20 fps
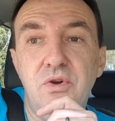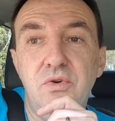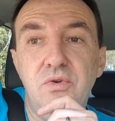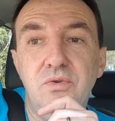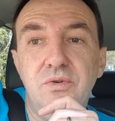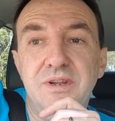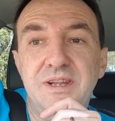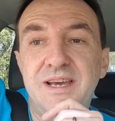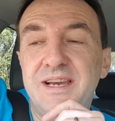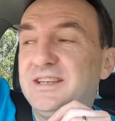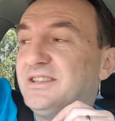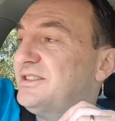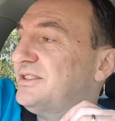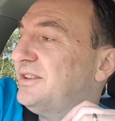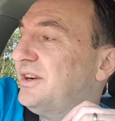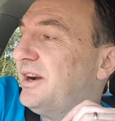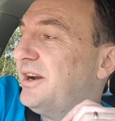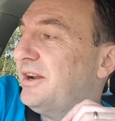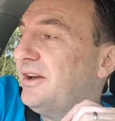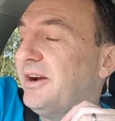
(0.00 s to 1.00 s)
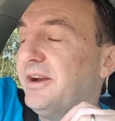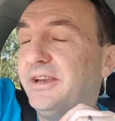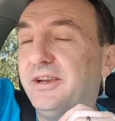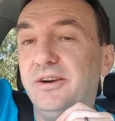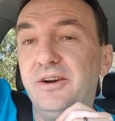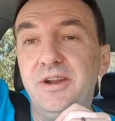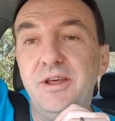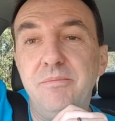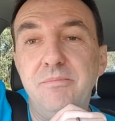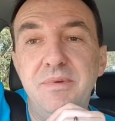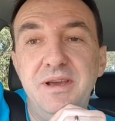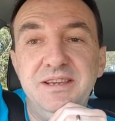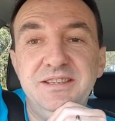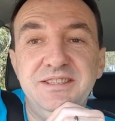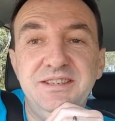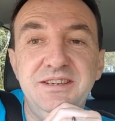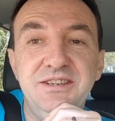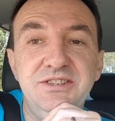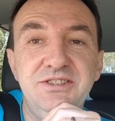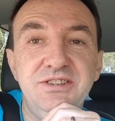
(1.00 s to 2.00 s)
Last night I got a
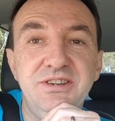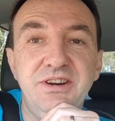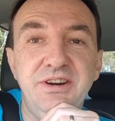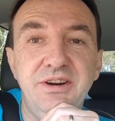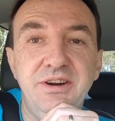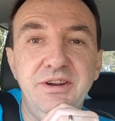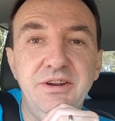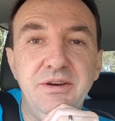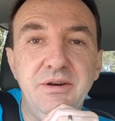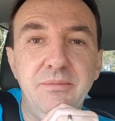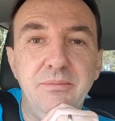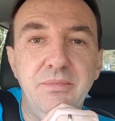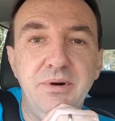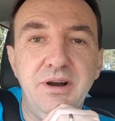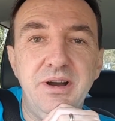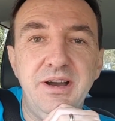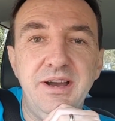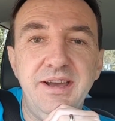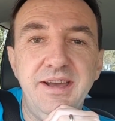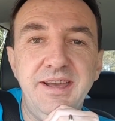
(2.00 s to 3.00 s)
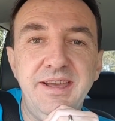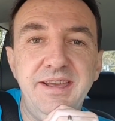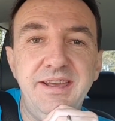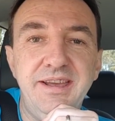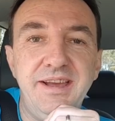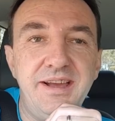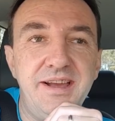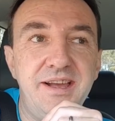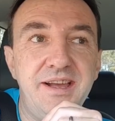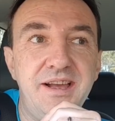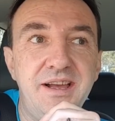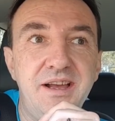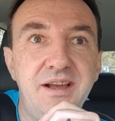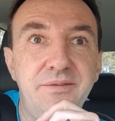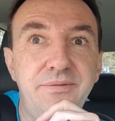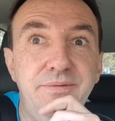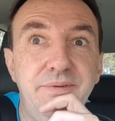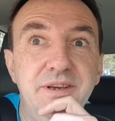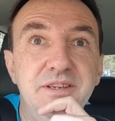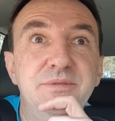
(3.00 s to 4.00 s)
message on my
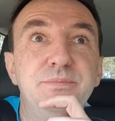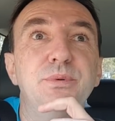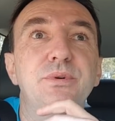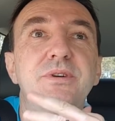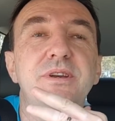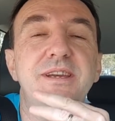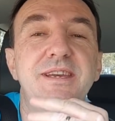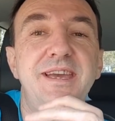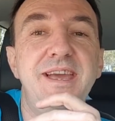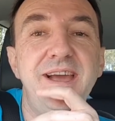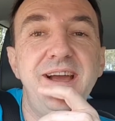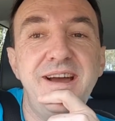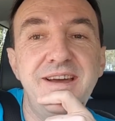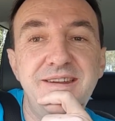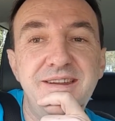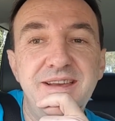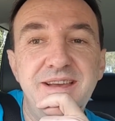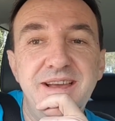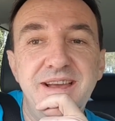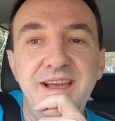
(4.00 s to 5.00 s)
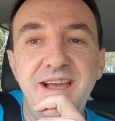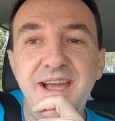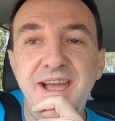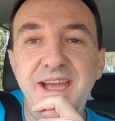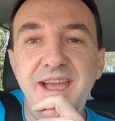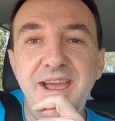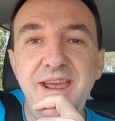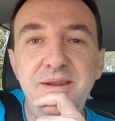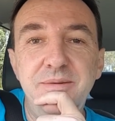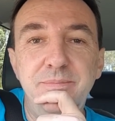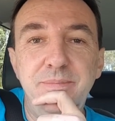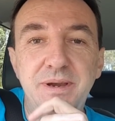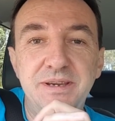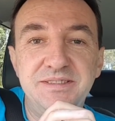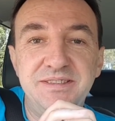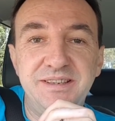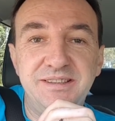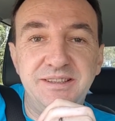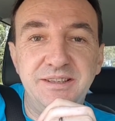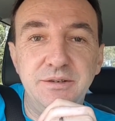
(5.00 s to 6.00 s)
Facebook account, and
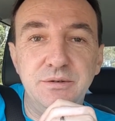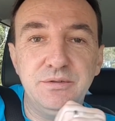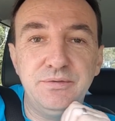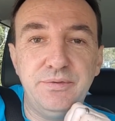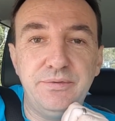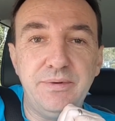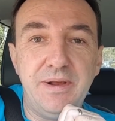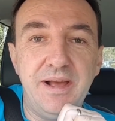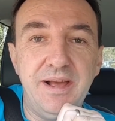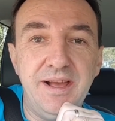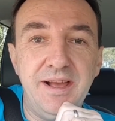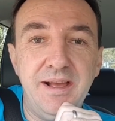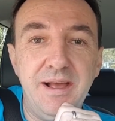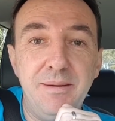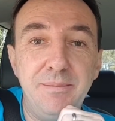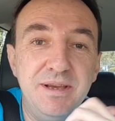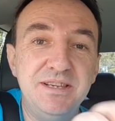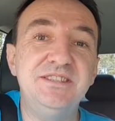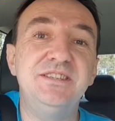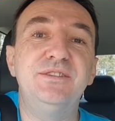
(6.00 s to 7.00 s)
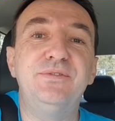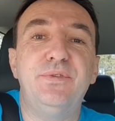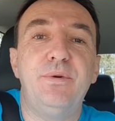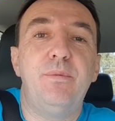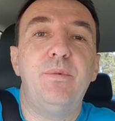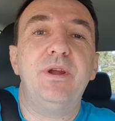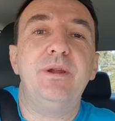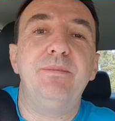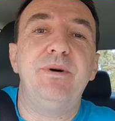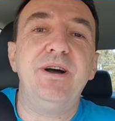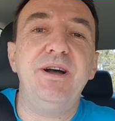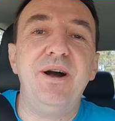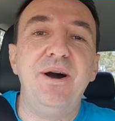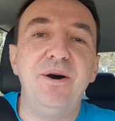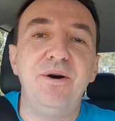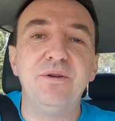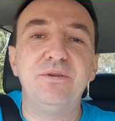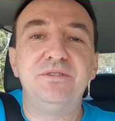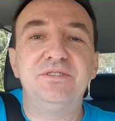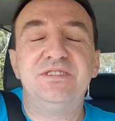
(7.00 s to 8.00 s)
basically it was a message from one of my
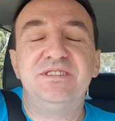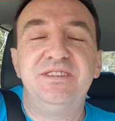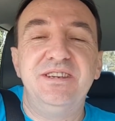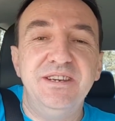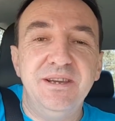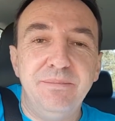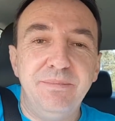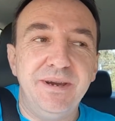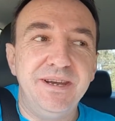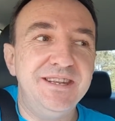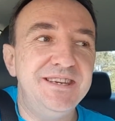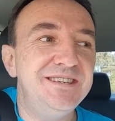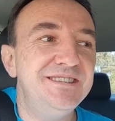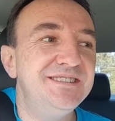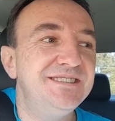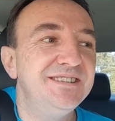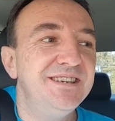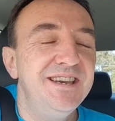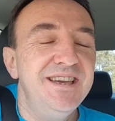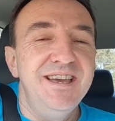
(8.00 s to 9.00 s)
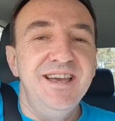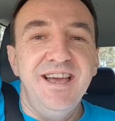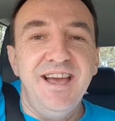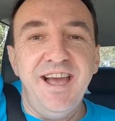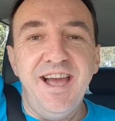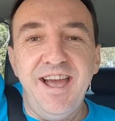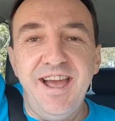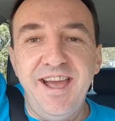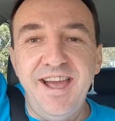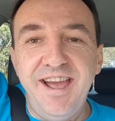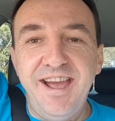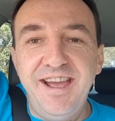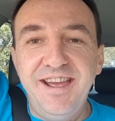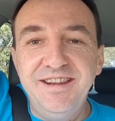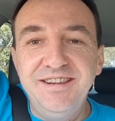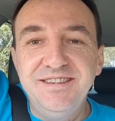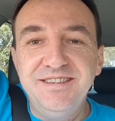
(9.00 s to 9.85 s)
old Sega buddies, and